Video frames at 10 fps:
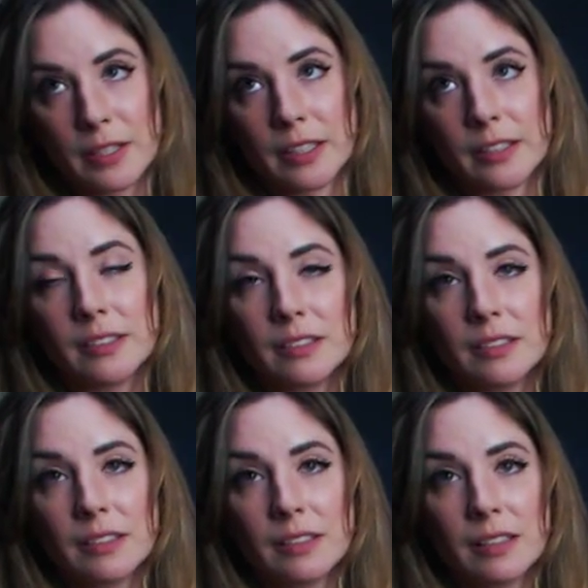to,
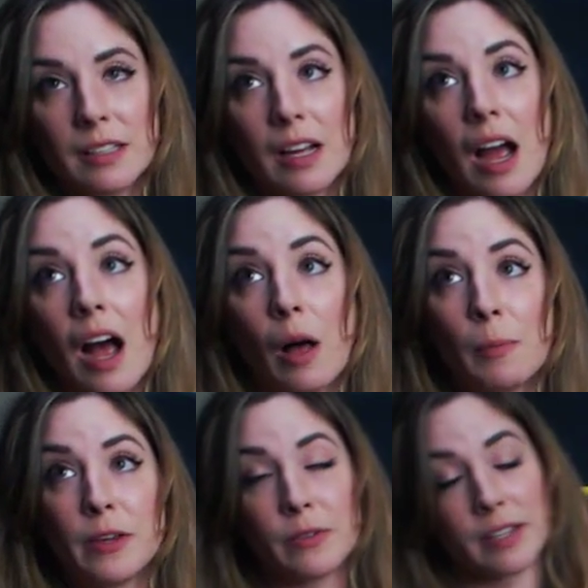I'll
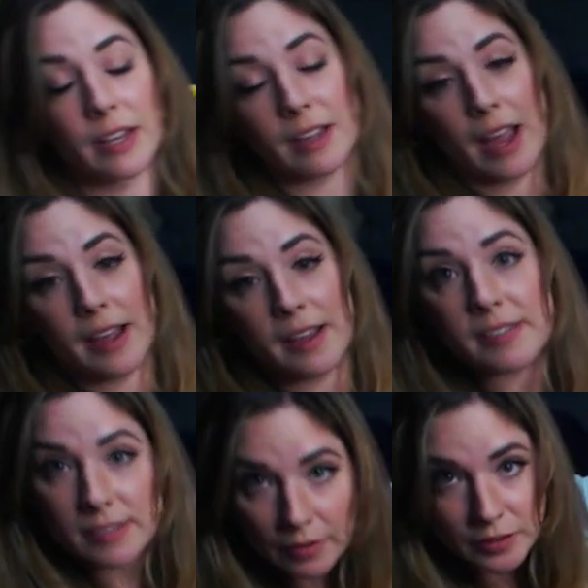be using a
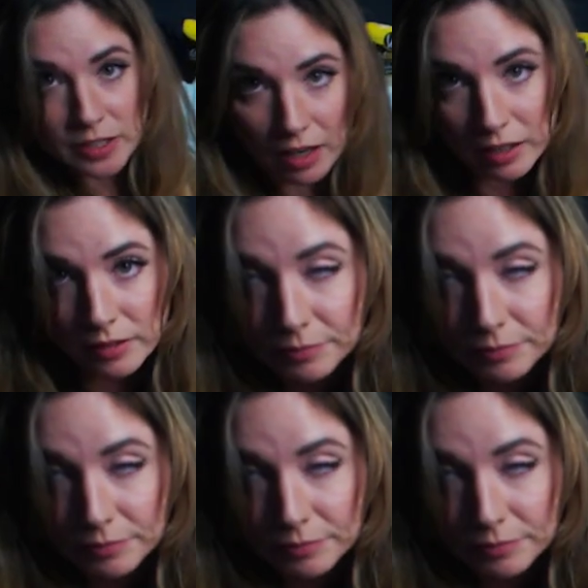stuffed dog